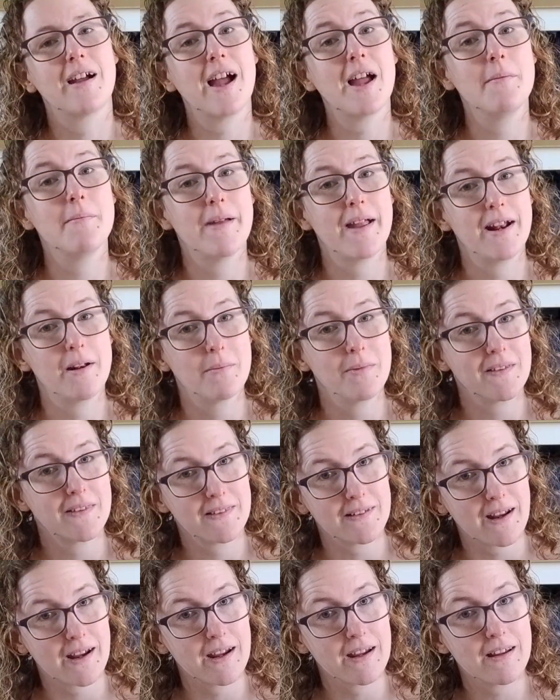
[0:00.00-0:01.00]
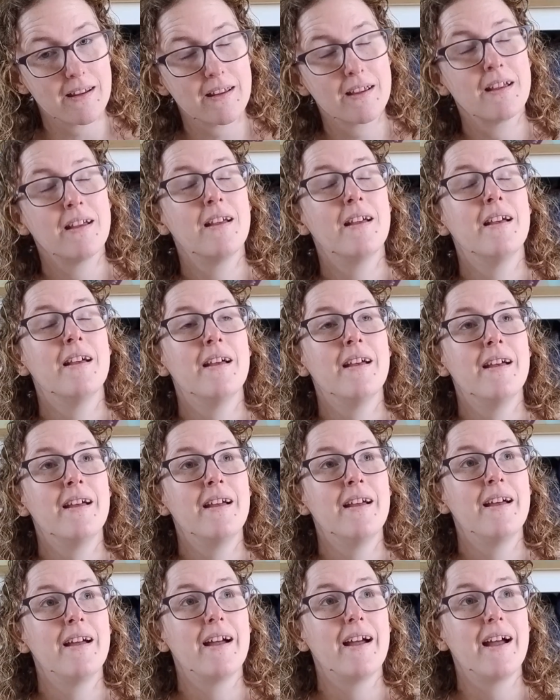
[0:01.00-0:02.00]
I made a mistake
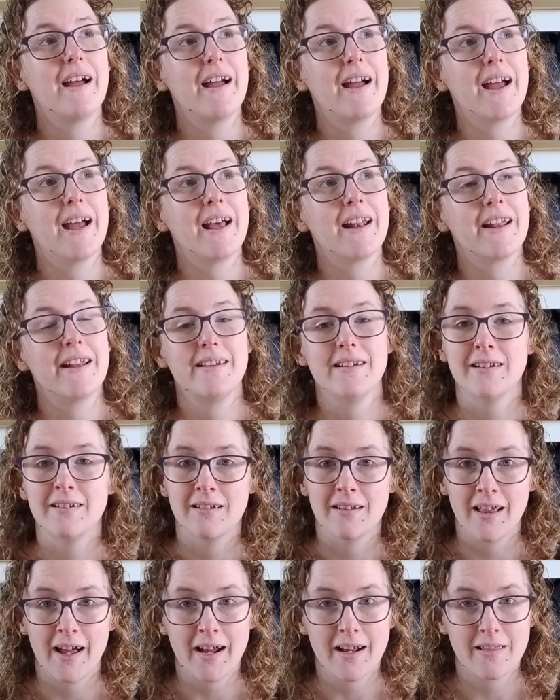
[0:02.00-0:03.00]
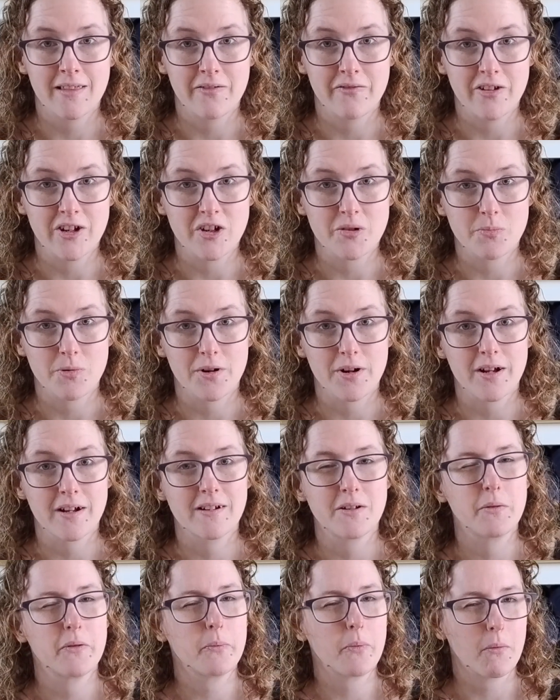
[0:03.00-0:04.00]
and I didn't like the finished
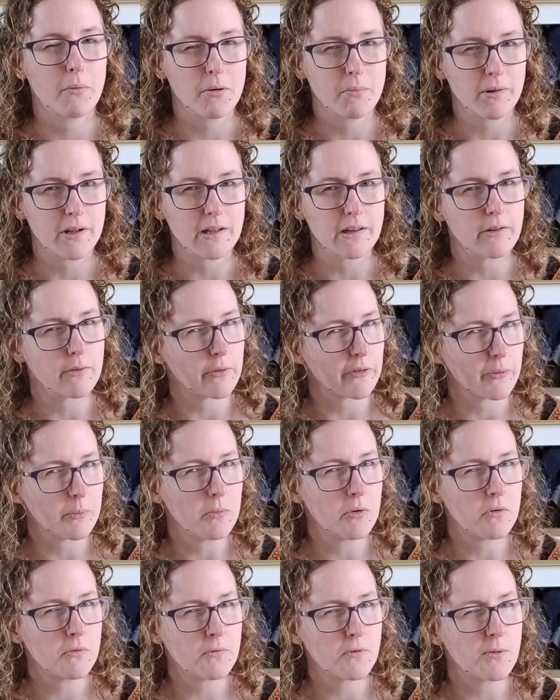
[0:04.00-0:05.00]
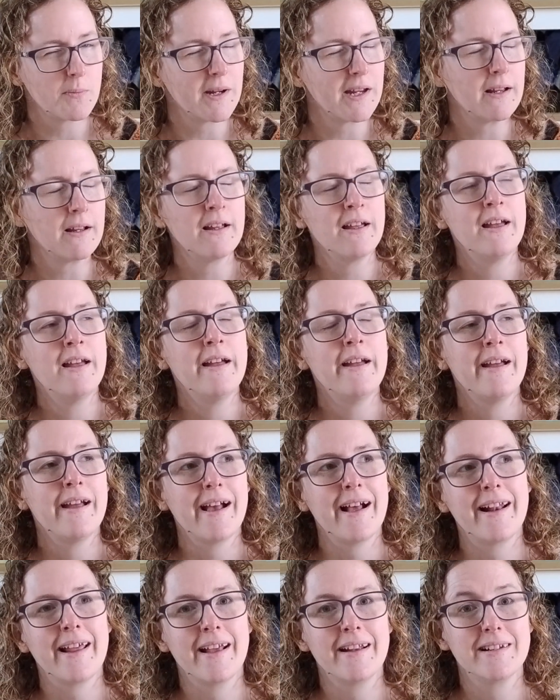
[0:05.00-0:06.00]
product. It was probably a little small for me,
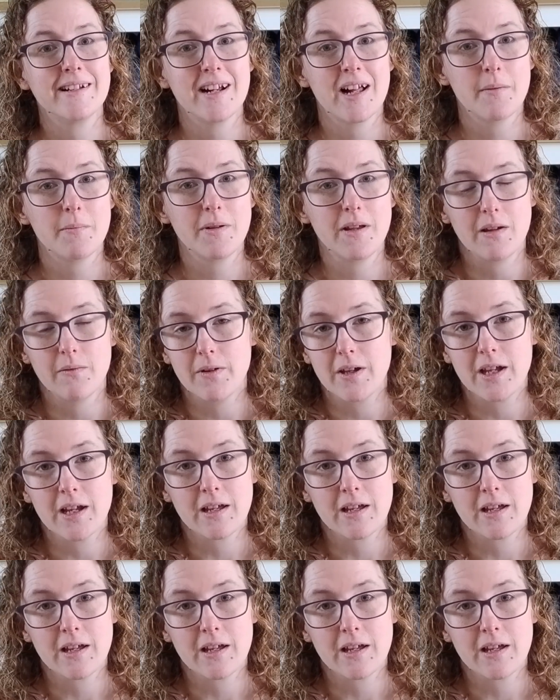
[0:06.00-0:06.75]
and I ended up giving